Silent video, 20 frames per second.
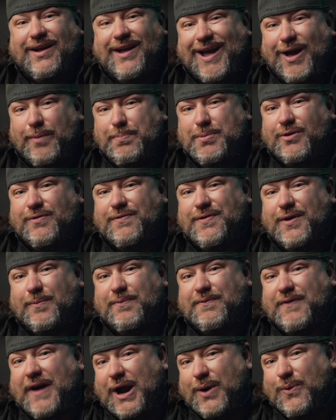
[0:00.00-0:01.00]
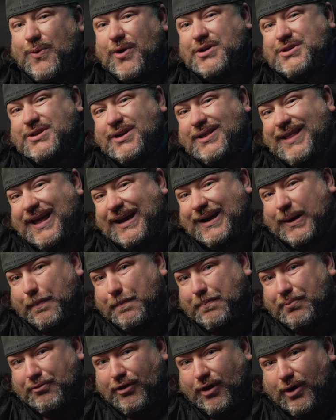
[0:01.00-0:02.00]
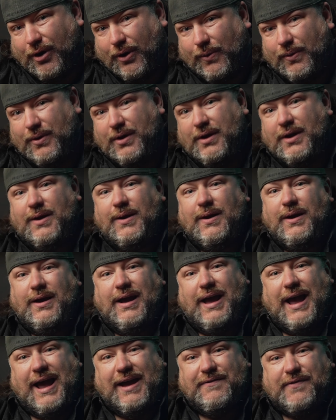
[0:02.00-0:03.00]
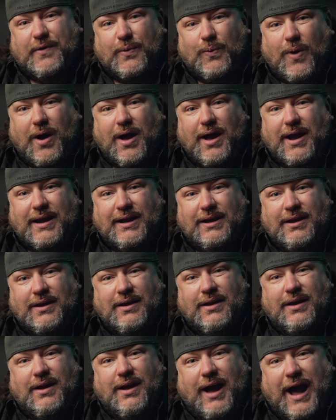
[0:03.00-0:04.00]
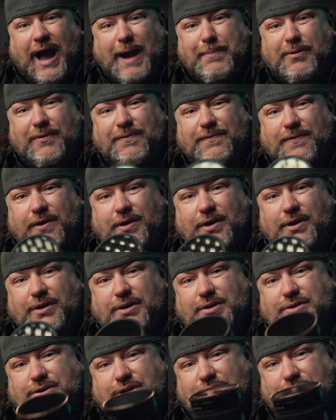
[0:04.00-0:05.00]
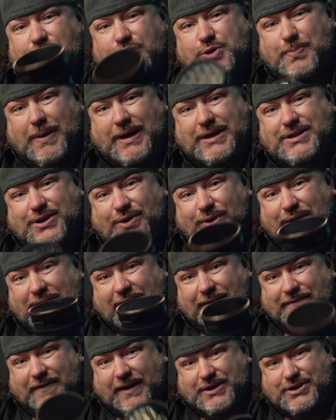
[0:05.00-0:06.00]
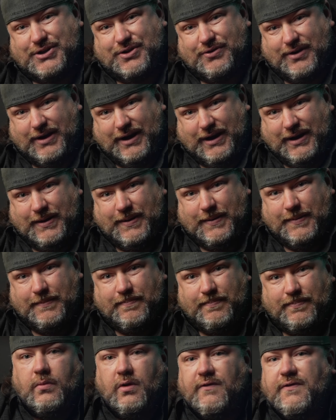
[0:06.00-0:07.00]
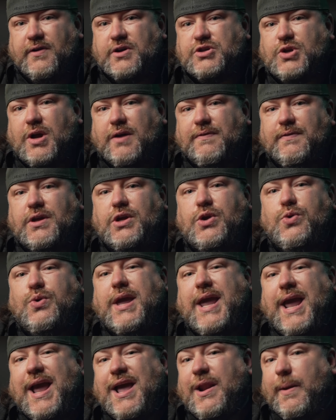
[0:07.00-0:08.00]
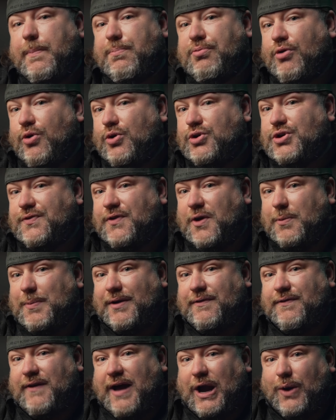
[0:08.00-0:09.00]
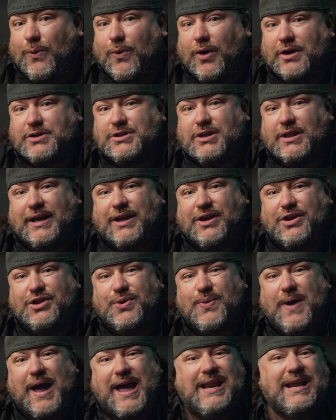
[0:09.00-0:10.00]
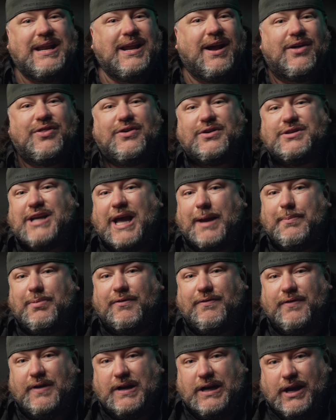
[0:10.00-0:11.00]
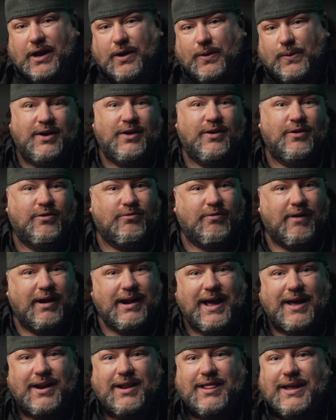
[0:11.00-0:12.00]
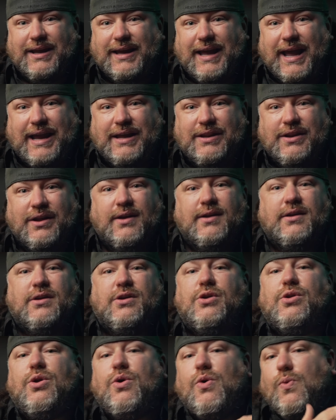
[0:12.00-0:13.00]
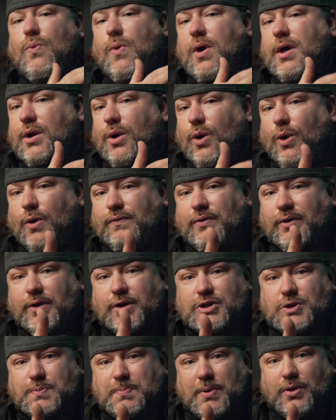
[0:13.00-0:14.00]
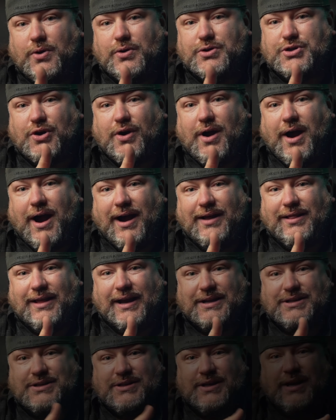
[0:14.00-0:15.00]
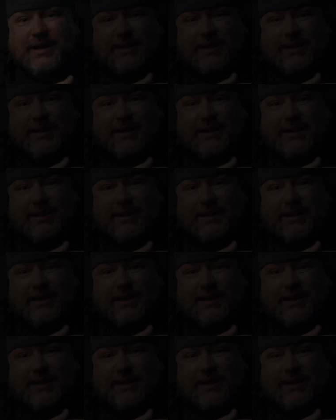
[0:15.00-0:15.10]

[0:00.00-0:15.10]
help you film fireworks like a pro, and for why I preferred to use my Sony FX3. First off, you can't approach filming fireworks like you do any other type of video. Right out of the gate, you don't want to overexpose your highlights.